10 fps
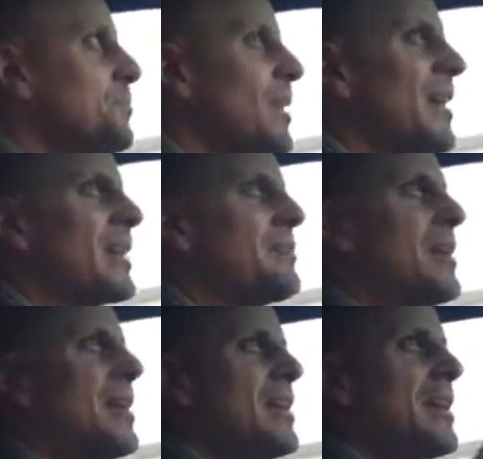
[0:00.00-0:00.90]
And
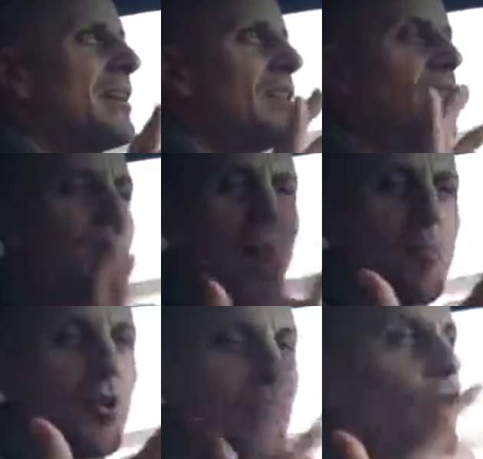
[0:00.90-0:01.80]
a
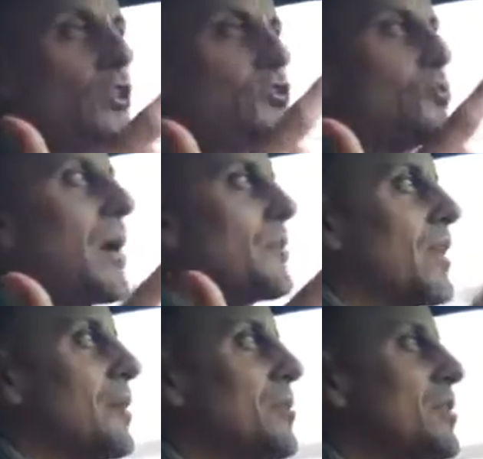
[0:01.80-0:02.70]
couple of thoughts around
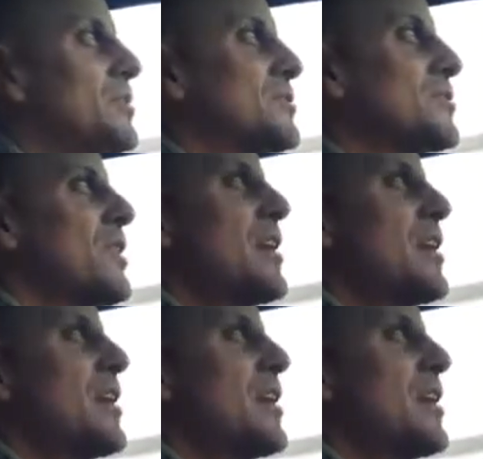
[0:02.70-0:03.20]
that, because,